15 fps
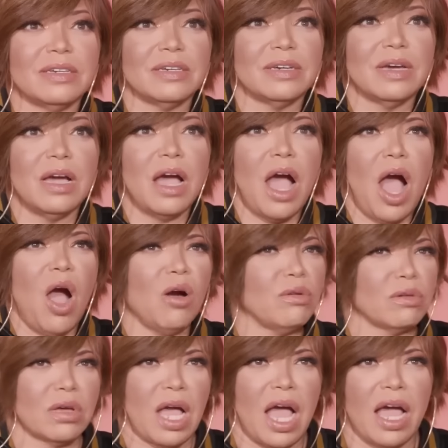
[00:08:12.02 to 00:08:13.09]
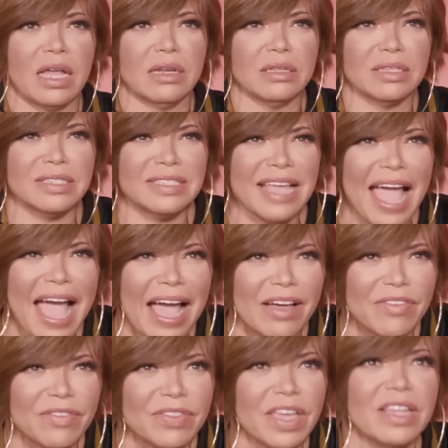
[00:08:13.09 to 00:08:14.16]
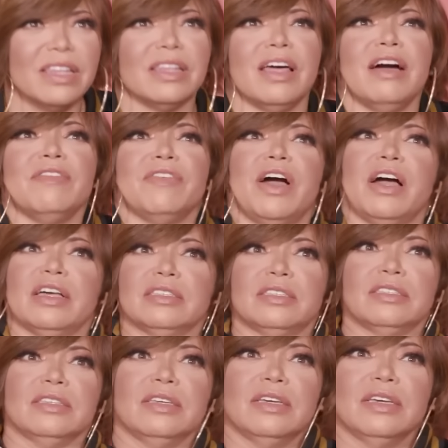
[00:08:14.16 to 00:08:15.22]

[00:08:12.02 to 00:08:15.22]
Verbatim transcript: Will and Duane's affair. Speaking about the divorce, she